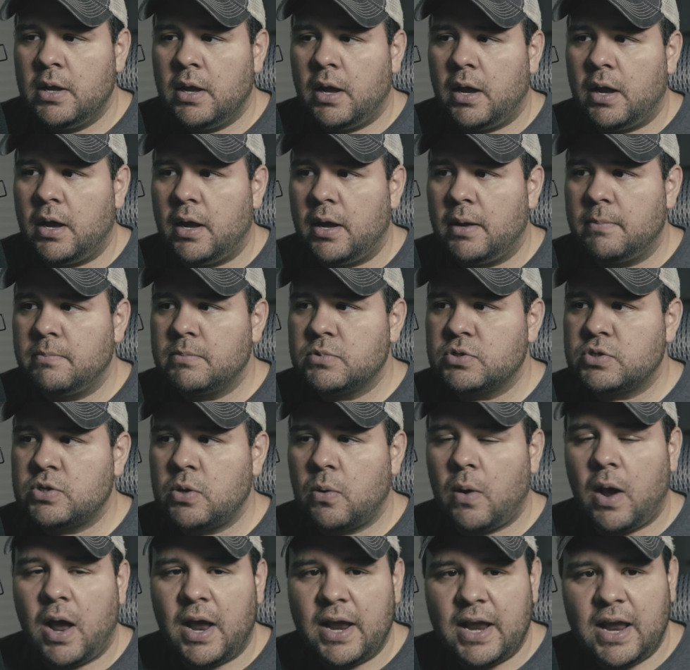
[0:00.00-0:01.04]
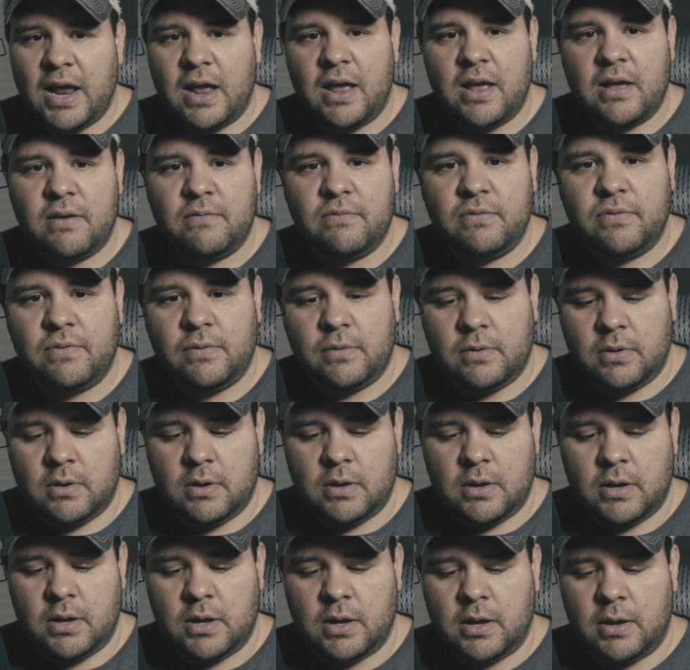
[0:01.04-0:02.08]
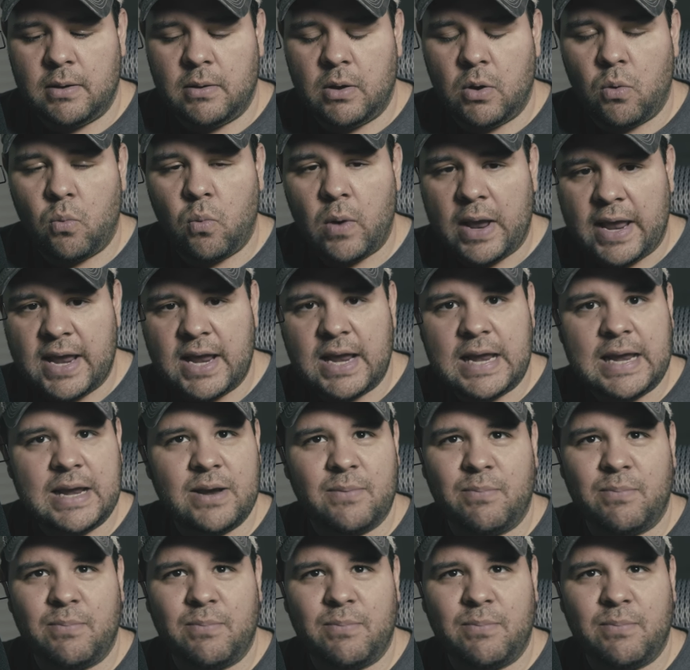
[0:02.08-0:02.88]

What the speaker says: So I have a way,